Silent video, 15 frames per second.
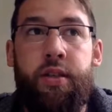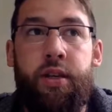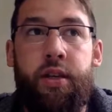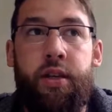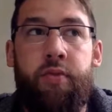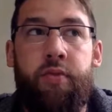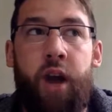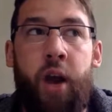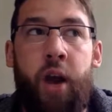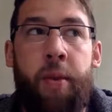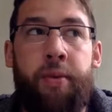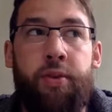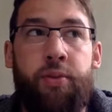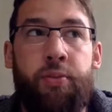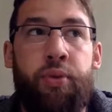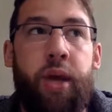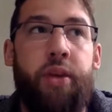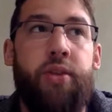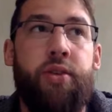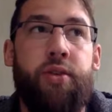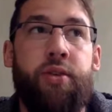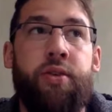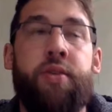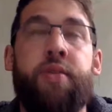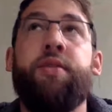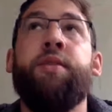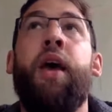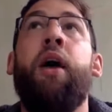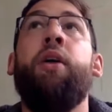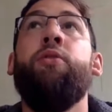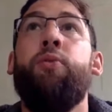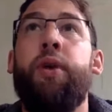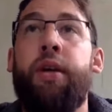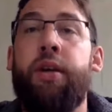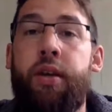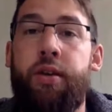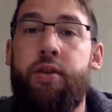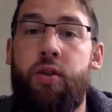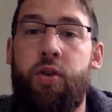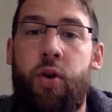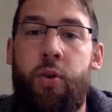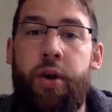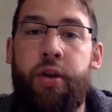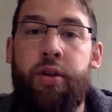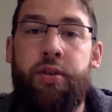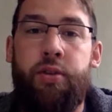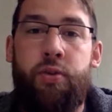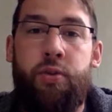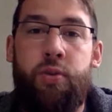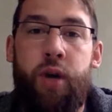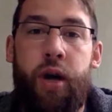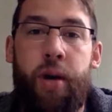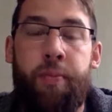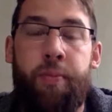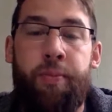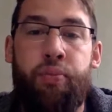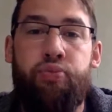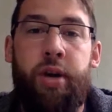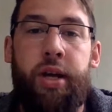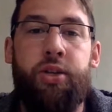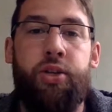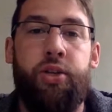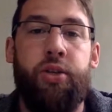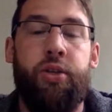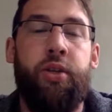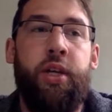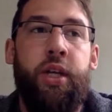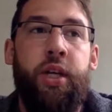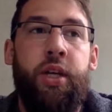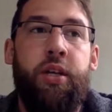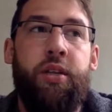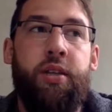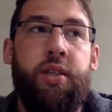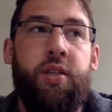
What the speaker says: the environmental pressures in Southwick are going to pressure the